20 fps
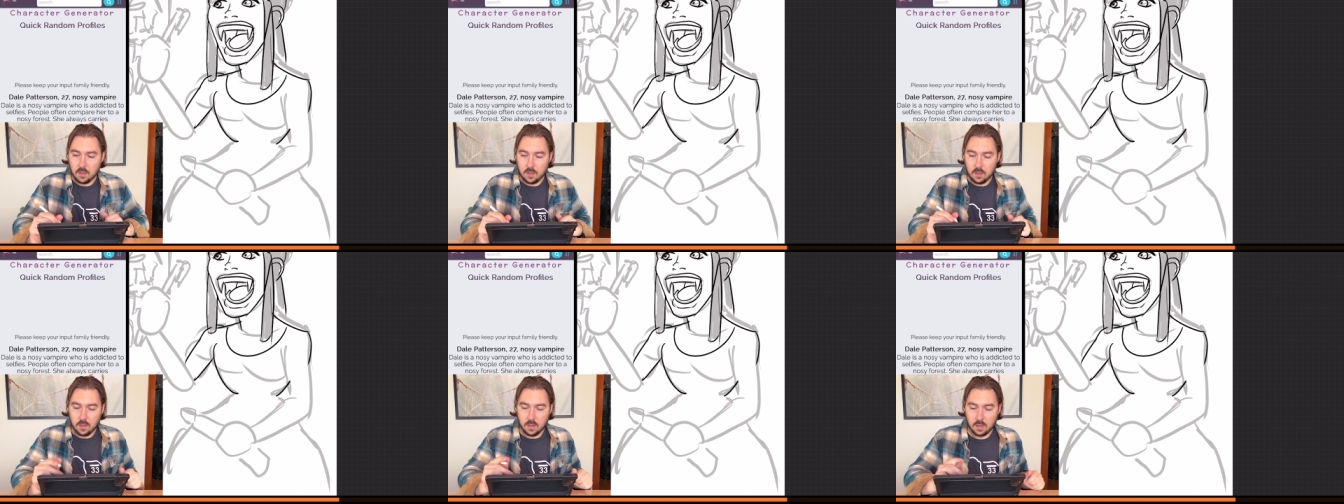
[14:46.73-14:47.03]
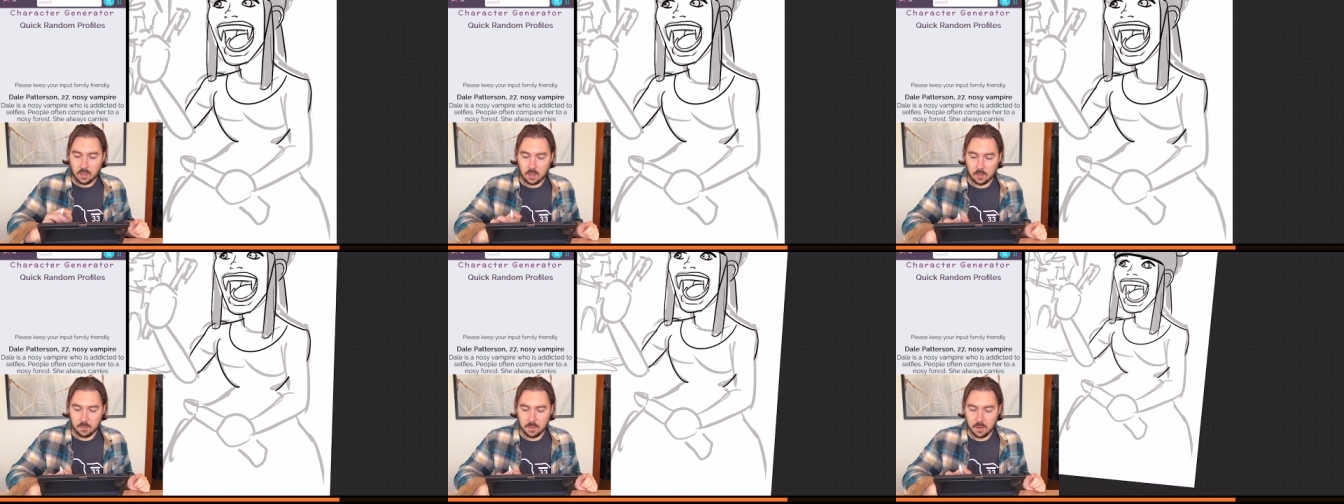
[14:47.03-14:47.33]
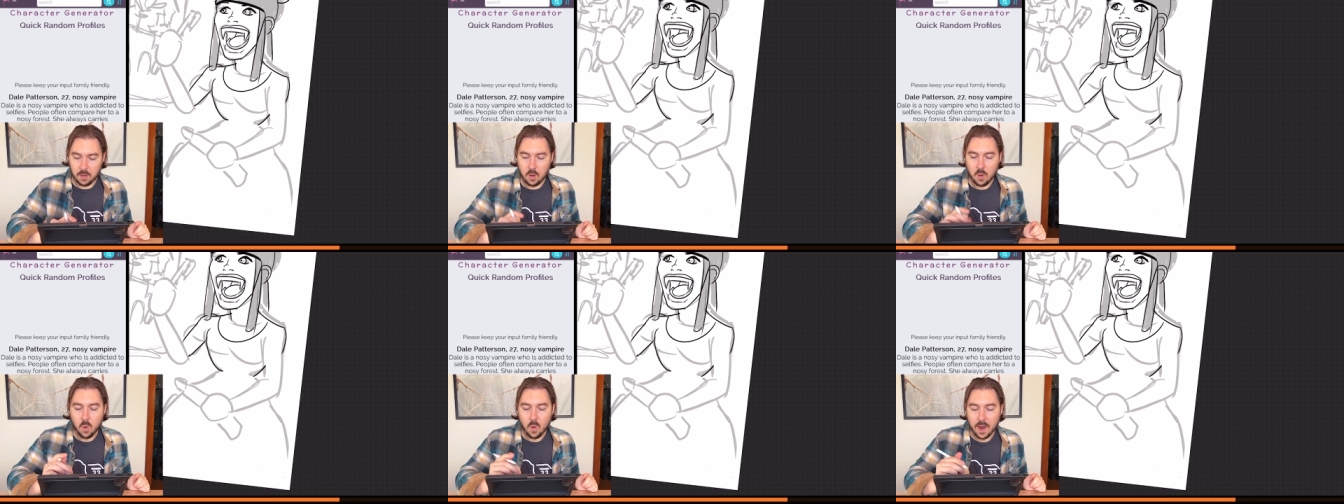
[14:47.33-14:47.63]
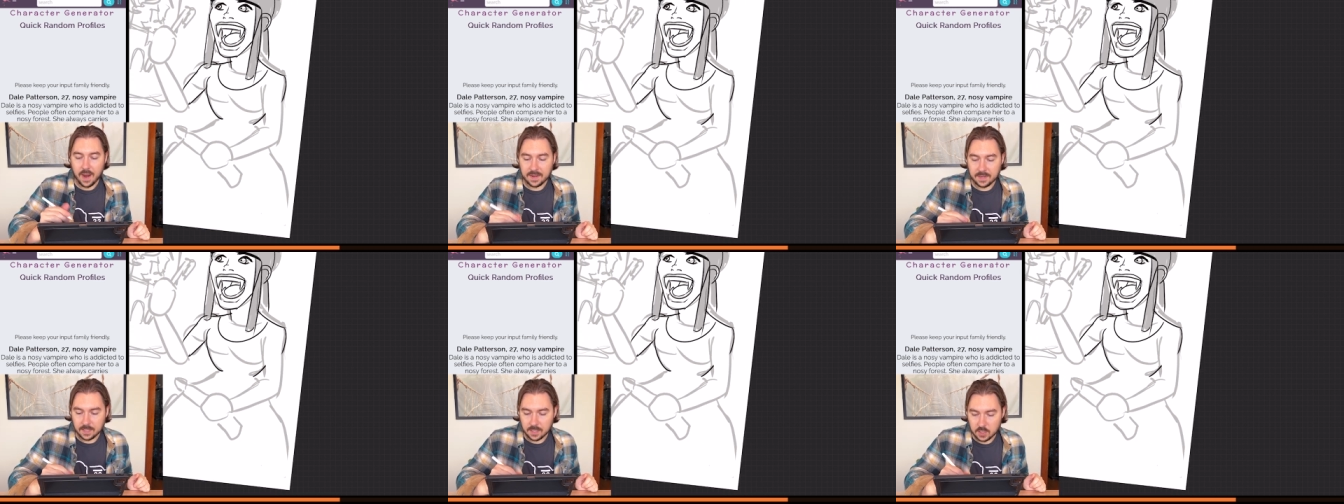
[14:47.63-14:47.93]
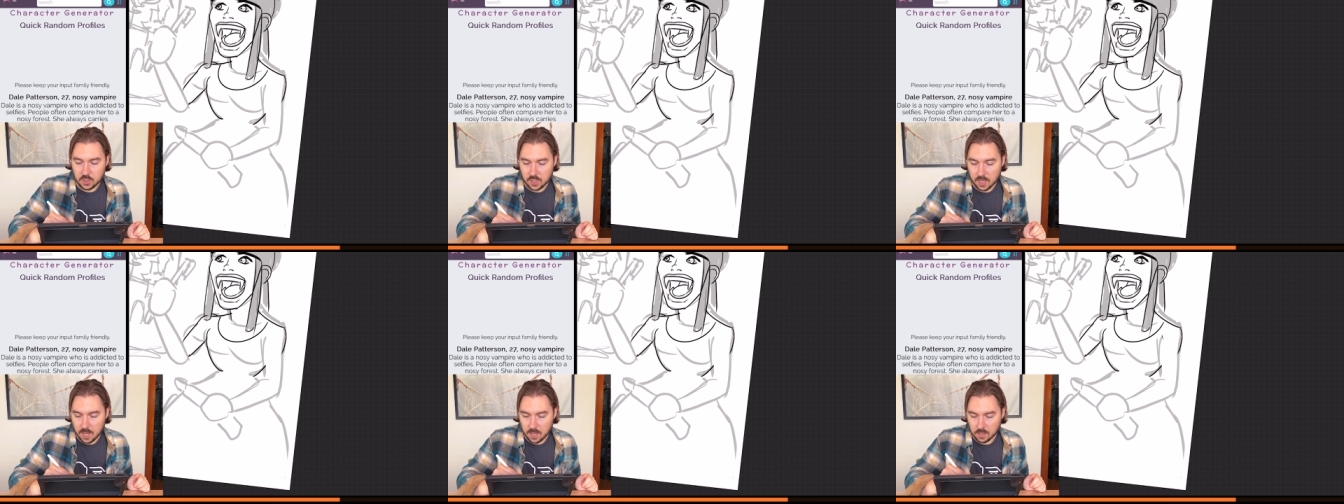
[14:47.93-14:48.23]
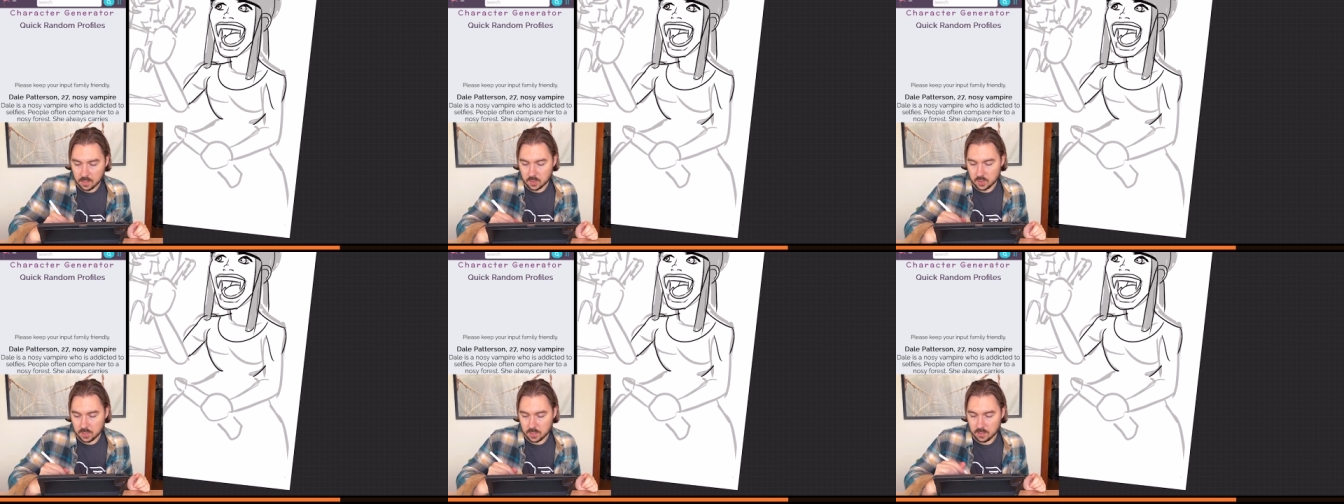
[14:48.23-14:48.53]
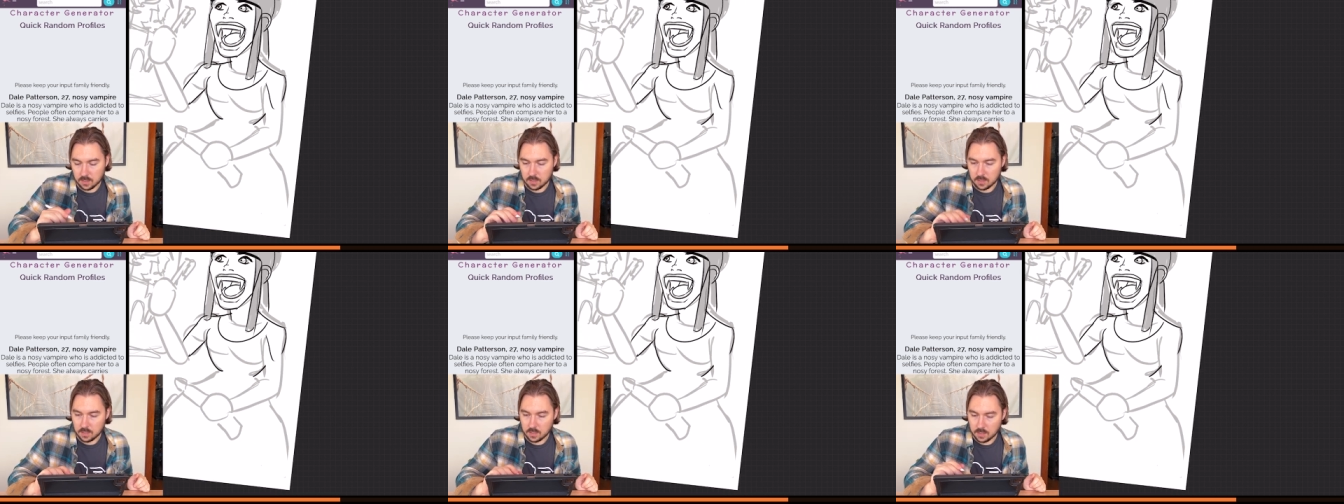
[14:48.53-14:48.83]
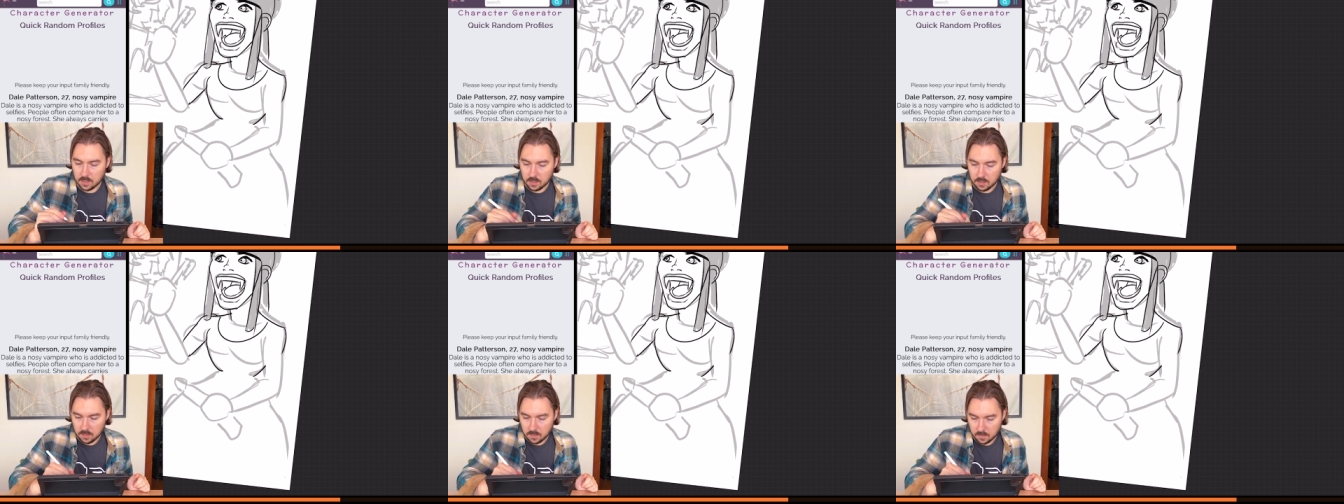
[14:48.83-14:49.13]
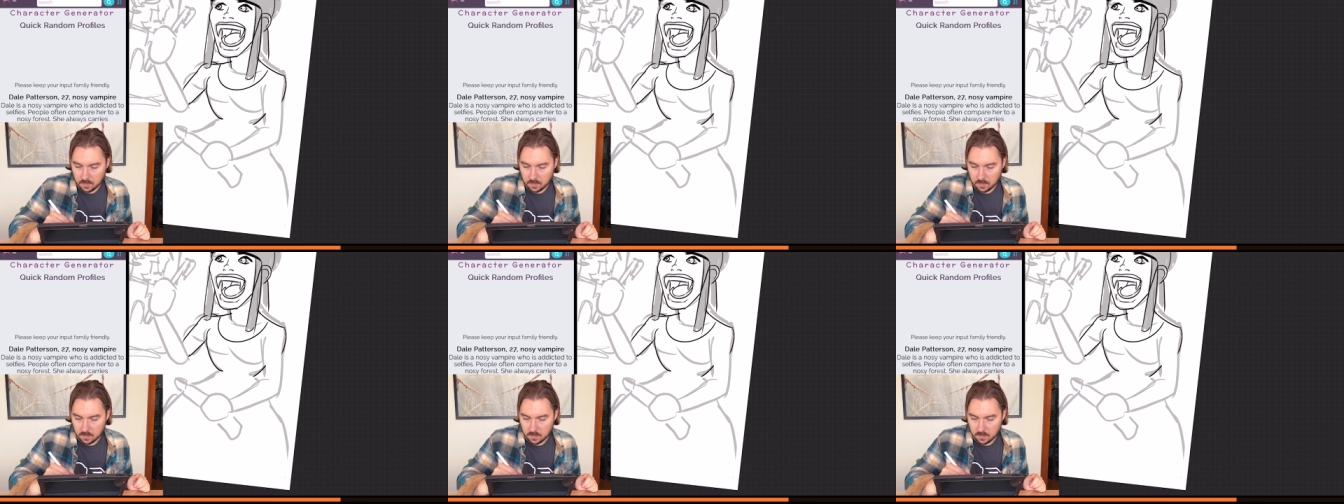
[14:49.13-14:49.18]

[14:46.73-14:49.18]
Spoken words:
it can be quite challenging indeed.